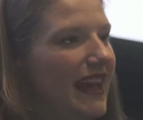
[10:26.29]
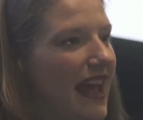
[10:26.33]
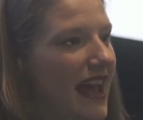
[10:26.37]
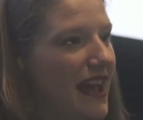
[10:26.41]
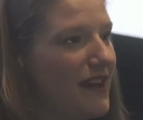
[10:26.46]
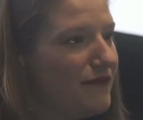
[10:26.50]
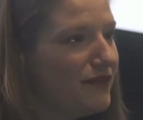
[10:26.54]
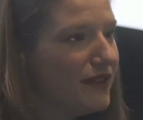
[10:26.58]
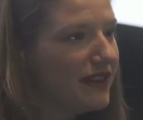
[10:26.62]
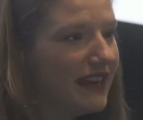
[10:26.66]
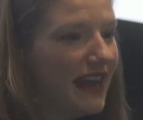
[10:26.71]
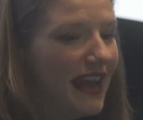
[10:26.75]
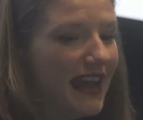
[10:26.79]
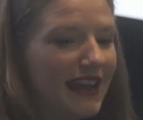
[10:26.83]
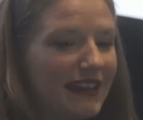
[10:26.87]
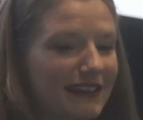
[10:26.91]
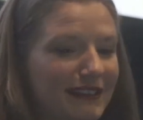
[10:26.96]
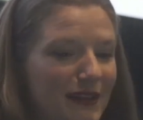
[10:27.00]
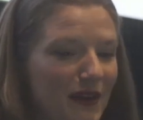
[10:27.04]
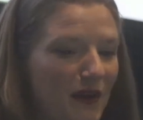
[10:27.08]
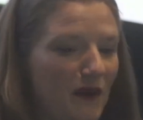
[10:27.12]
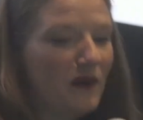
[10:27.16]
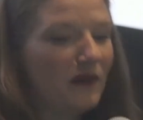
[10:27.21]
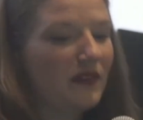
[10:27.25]
Every day
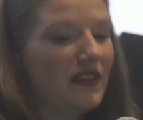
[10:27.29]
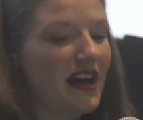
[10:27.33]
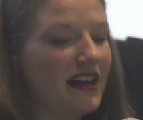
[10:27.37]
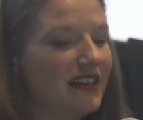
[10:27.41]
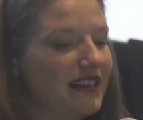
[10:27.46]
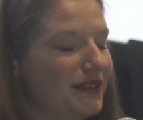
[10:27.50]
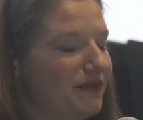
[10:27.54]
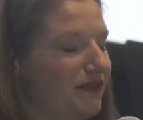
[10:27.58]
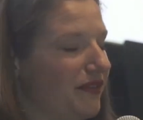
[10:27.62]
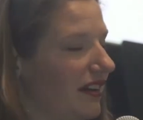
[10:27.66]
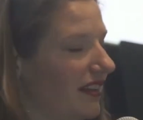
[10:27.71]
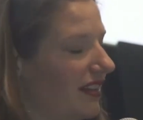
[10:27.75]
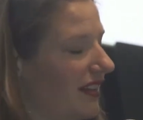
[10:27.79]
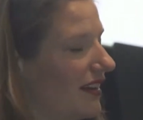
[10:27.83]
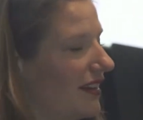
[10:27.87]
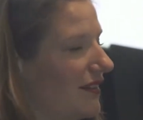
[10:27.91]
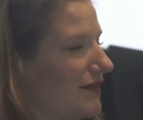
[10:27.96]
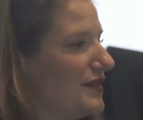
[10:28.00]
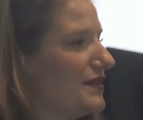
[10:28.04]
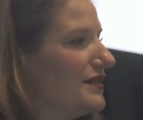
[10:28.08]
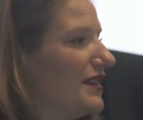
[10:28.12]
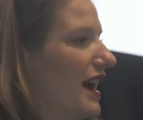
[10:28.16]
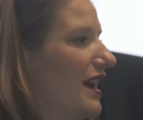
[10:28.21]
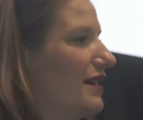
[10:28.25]
is a whole lot different than a
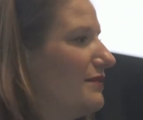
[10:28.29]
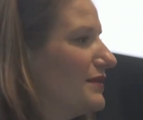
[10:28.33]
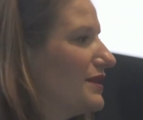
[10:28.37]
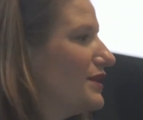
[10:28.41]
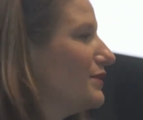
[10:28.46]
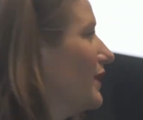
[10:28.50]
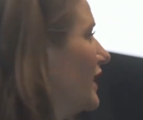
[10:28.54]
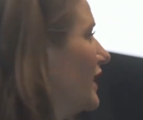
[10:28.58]
few times